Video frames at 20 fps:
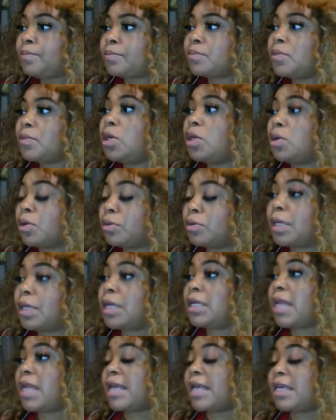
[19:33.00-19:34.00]
You know what I'm
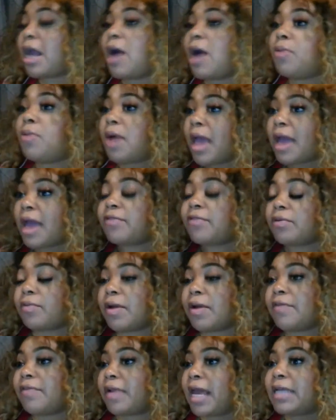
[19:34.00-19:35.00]
saying? Like y'all will have the
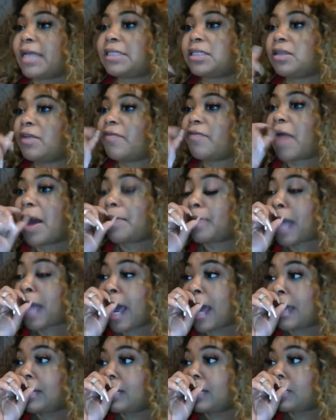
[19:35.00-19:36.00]
revelation of I'm
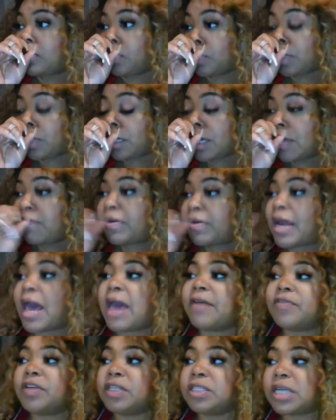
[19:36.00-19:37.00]
not doing enough and I
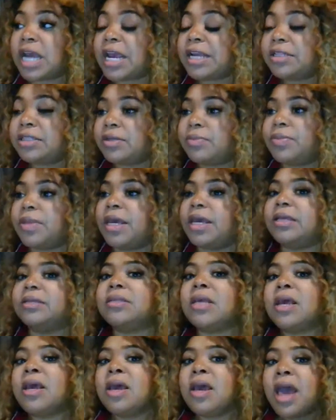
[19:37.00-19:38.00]
have to change some things.
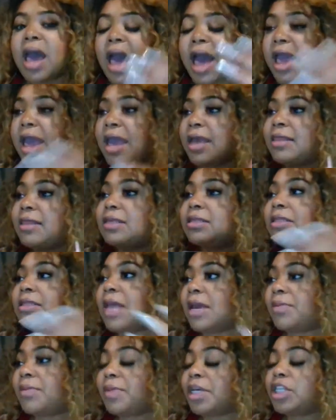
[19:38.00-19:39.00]
I had this
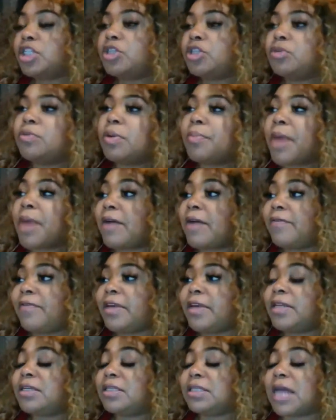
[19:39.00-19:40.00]
same issue with my
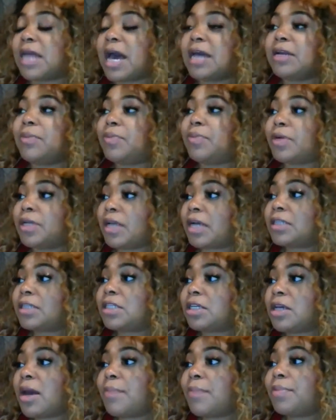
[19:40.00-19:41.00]
event design and
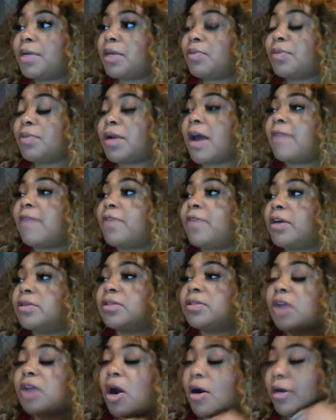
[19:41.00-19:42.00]
production company when I first
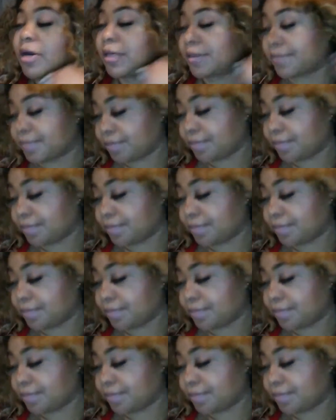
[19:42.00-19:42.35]
started.